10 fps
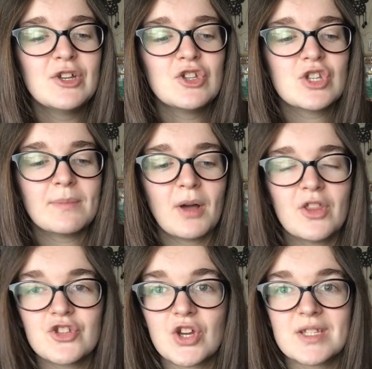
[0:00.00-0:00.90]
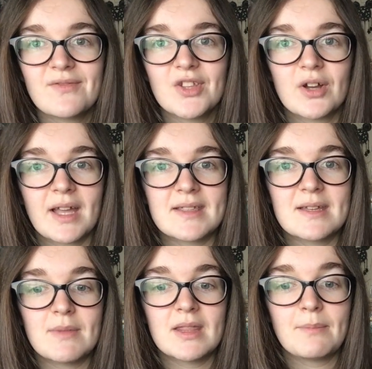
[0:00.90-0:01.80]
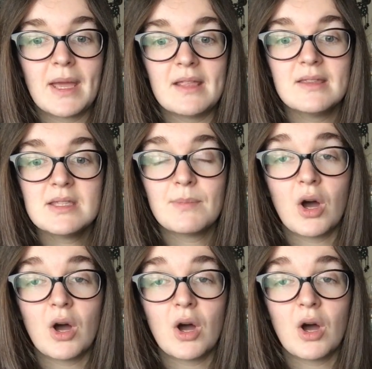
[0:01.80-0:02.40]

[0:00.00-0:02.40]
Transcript: She apologised for not getting me the pins,